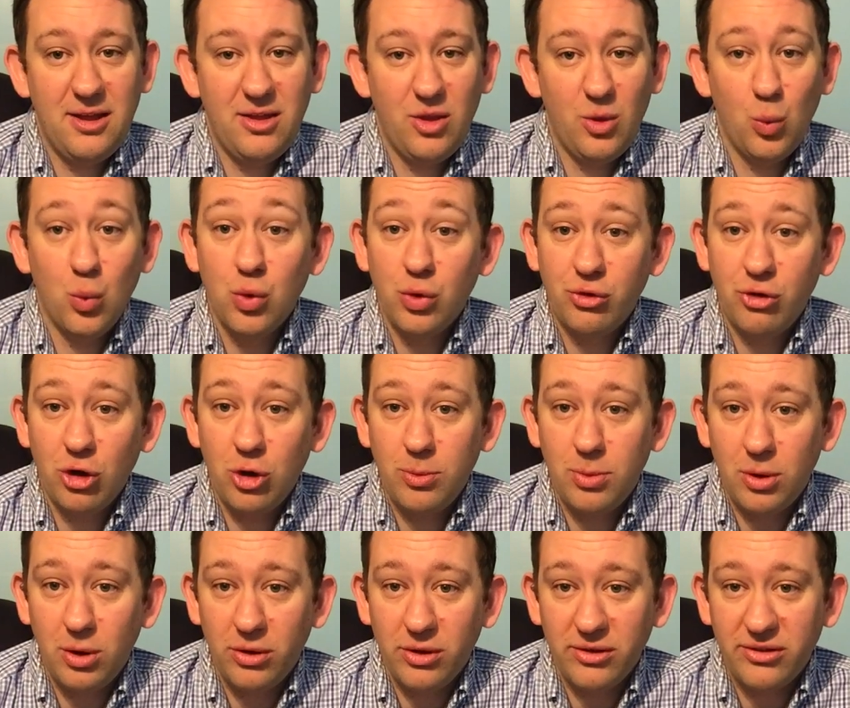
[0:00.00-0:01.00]
the wardrobe
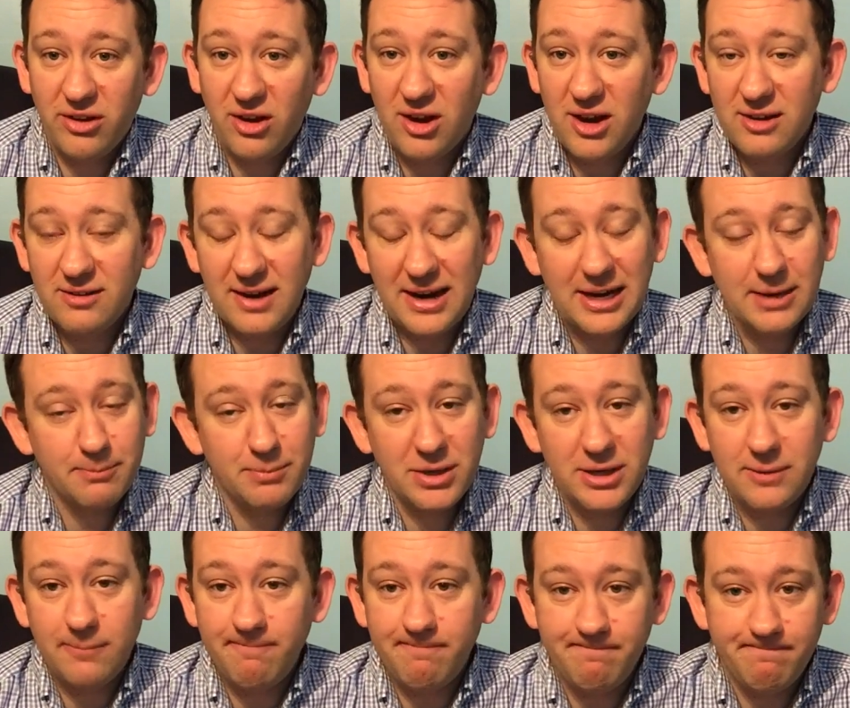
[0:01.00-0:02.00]
on the tie rack,
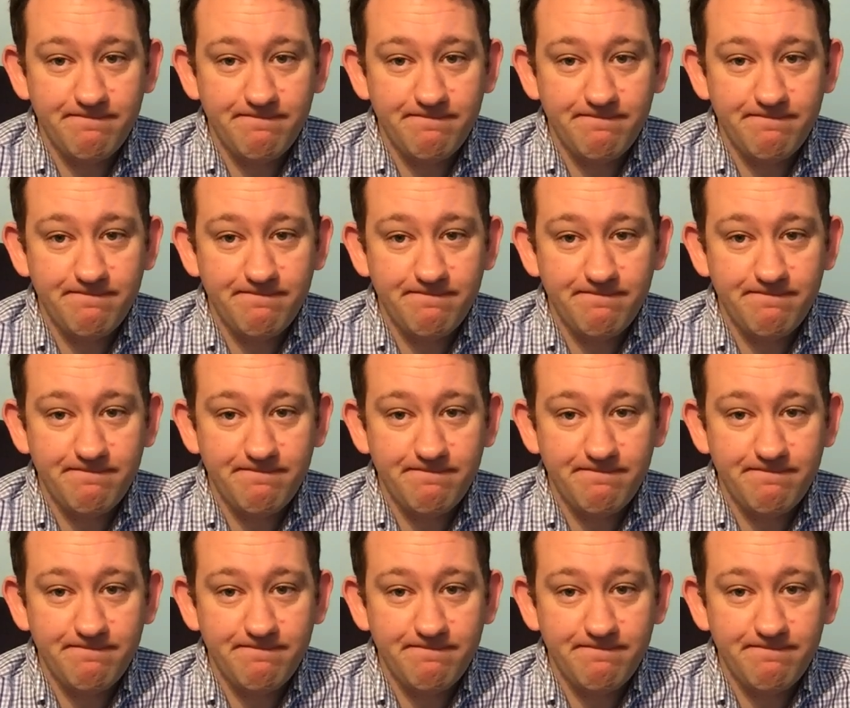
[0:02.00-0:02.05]
but